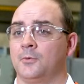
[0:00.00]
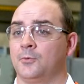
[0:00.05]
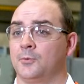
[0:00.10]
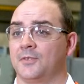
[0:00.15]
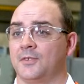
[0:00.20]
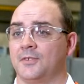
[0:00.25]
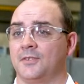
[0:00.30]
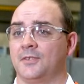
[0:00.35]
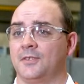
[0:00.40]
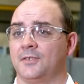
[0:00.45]

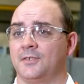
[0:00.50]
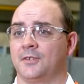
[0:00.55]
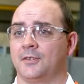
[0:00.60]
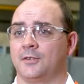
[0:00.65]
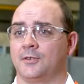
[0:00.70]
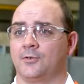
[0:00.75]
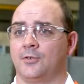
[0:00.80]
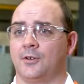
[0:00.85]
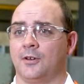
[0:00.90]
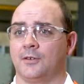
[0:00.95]
was a
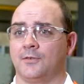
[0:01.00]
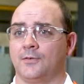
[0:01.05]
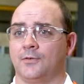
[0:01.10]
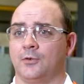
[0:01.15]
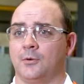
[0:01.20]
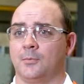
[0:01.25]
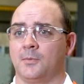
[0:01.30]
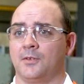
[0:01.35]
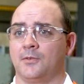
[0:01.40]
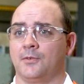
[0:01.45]
sister
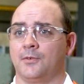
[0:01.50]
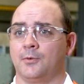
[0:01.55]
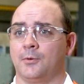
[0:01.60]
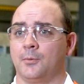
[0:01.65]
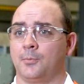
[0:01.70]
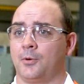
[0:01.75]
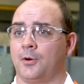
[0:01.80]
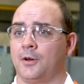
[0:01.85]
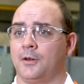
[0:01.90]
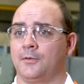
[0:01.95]
transformer to
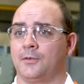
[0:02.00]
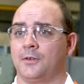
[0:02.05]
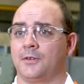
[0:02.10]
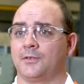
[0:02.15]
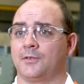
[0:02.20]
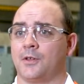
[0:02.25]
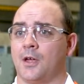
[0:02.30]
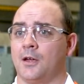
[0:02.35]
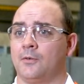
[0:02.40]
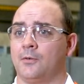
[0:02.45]
a
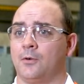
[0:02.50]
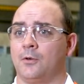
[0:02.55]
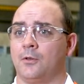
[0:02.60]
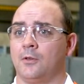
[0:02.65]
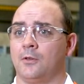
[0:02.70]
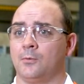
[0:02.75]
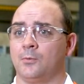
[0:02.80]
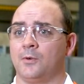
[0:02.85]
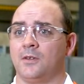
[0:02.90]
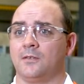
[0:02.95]
previous
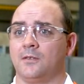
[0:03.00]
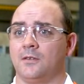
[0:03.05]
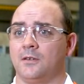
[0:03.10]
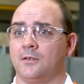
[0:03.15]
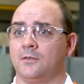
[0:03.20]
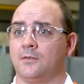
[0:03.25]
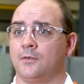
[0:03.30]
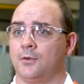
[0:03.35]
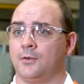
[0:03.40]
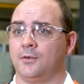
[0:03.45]
overhaul that we
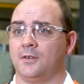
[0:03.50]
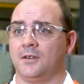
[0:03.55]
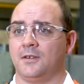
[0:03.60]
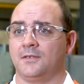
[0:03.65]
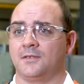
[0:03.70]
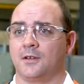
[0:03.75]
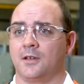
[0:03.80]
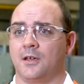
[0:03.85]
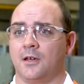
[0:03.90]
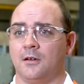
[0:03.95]
did 2
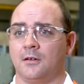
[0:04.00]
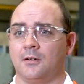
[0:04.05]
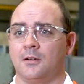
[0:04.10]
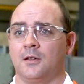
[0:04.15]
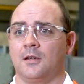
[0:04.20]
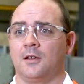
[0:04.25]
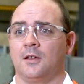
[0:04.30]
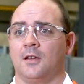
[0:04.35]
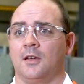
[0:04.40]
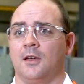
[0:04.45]
years ago,
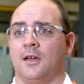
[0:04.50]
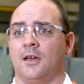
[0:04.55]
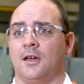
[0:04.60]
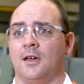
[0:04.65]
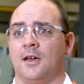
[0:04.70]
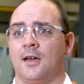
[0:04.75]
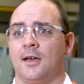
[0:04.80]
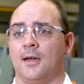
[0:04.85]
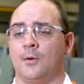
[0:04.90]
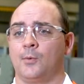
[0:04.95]

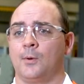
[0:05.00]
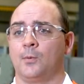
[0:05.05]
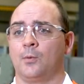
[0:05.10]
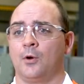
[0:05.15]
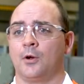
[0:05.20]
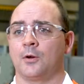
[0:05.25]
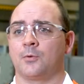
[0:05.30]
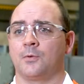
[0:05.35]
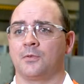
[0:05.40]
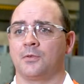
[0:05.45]
and we
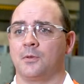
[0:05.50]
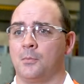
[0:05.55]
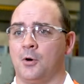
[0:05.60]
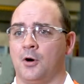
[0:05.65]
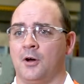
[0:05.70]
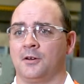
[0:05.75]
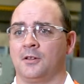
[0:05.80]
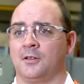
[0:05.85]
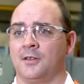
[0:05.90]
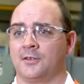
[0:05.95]
worked with the
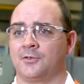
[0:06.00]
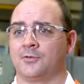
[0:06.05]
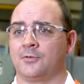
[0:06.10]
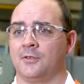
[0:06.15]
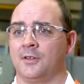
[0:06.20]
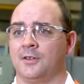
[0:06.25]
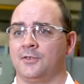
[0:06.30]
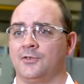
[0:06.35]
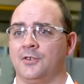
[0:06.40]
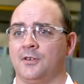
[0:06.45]
mine
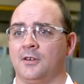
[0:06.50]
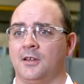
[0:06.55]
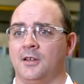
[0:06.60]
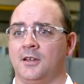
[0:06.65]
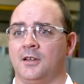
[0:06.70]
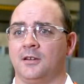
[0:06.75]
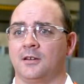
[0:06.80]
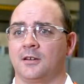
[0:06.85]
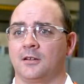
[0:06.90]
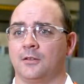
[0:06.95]
electrical
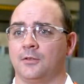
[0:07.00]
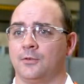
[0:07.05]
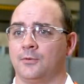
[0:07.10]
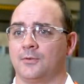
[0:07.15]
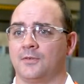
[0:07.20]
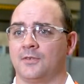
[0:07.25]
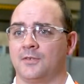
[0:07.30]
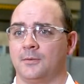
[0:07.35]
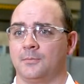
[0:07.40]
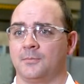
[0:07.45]
engineer,
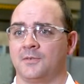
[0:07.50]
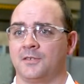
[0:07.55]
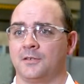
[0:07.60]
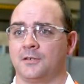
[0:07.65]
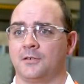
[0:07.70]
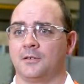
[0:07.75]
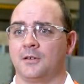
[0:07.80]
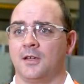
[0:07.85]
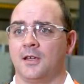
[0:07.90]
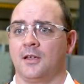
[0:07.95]
Luke
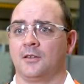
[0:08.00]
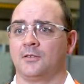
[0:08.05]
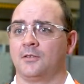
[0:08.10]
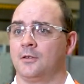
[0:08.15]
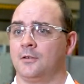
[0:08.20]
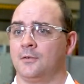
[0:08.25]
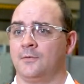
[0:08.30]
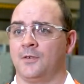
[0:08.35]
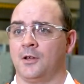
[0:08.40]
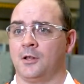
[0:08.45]
Simpson,
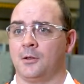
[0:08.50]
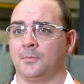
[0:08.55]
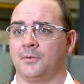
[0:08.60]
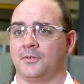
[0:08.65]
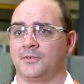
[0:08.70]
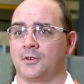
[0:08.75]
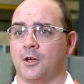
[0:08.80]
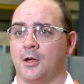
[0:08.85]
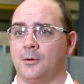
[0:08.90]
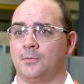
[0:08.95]
to develop
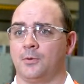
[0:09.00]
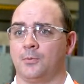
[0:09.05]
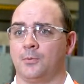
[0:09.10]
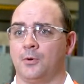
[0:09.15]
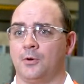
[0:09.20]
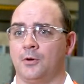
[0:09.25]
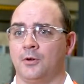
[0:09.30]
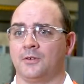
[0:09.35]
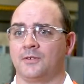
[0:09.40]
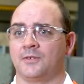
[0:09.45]
the scope of
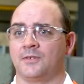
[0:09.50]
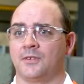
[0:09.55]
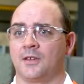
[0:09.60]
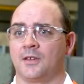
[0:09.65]
works,